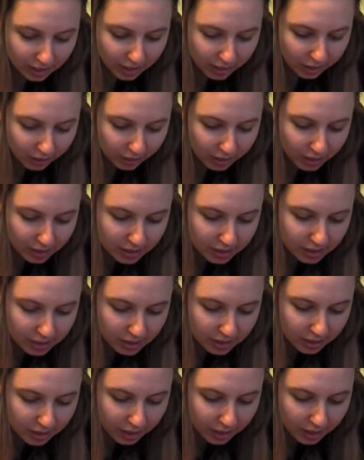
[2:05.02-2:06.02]
we want to
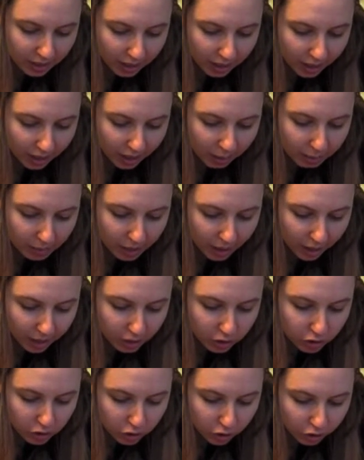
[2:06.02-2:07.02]
see now
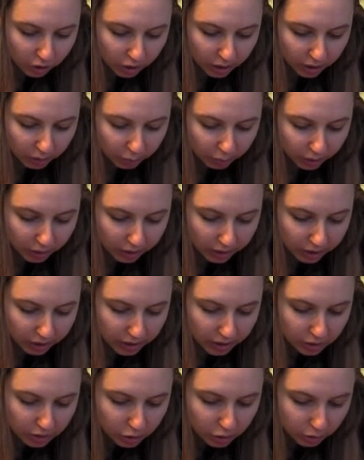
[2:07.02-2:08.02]
this. I'm
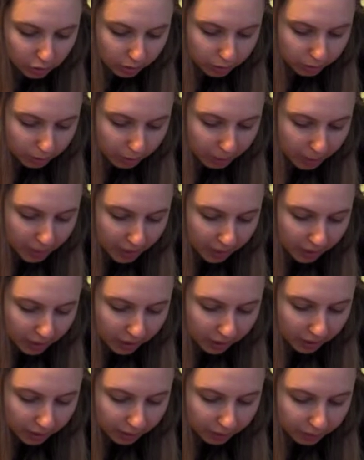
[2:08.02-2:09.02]
not sure if we're
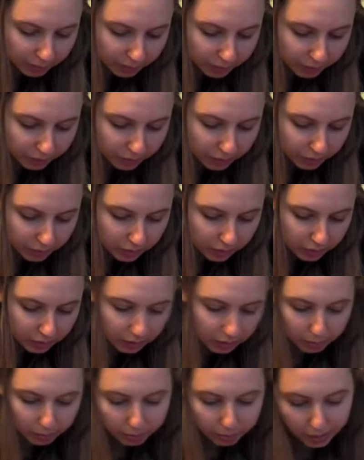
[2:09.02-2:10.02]
going to need to trim the
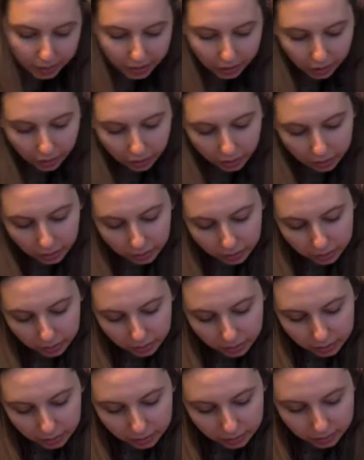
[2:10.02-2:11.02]
pinky
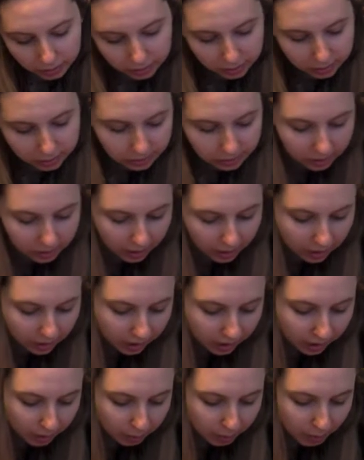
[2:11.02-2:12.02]
because
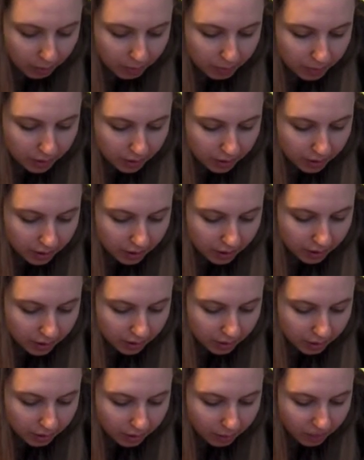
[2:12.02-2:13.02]
I think it might
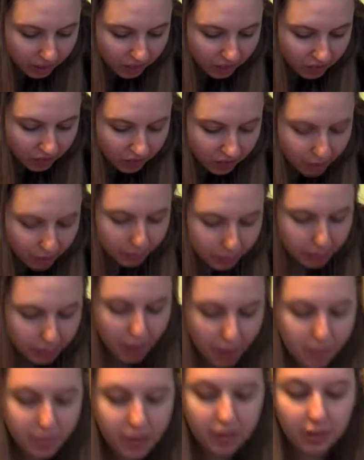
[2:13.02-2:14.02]
fit,
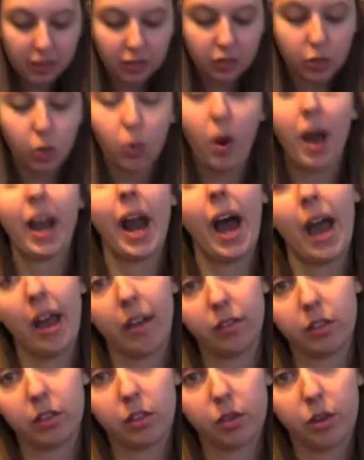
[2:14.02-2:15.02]
but it might be a little too wide.
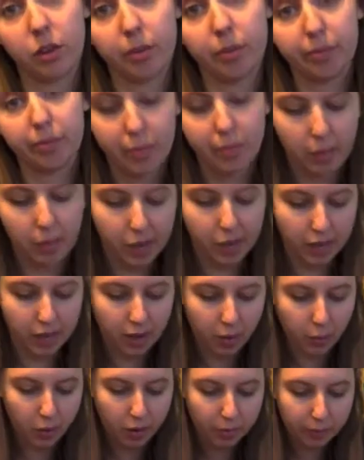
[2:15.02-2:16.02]
I have to trim my
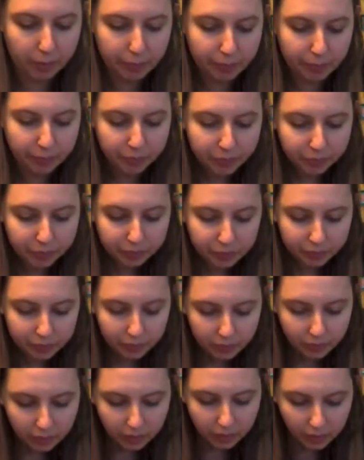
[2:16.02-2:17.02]
pinky one.
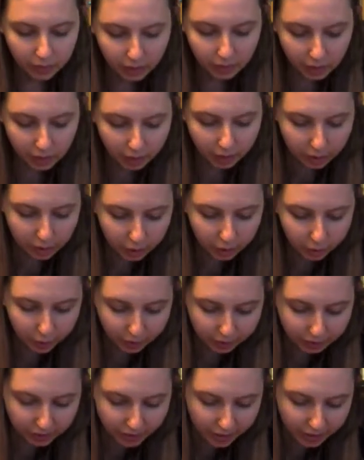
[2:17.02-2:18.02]
You
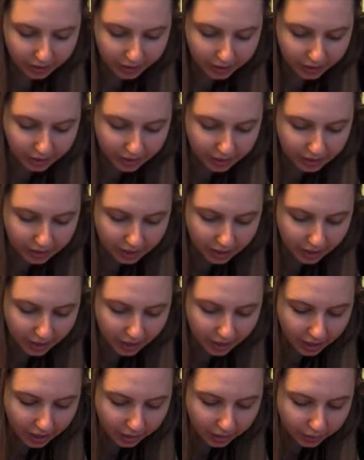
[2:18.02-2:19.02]
have tiny nails like
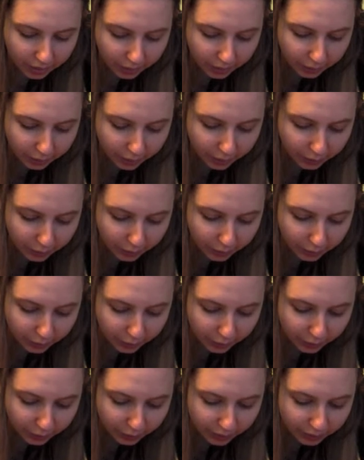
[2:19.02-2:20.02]
I
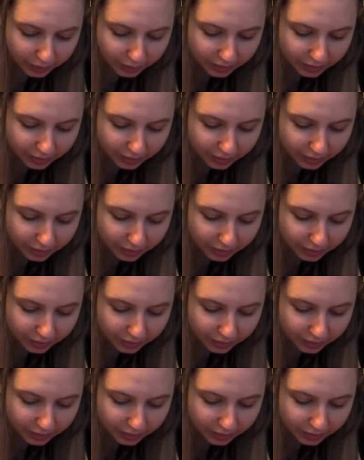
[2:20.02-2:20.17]
do,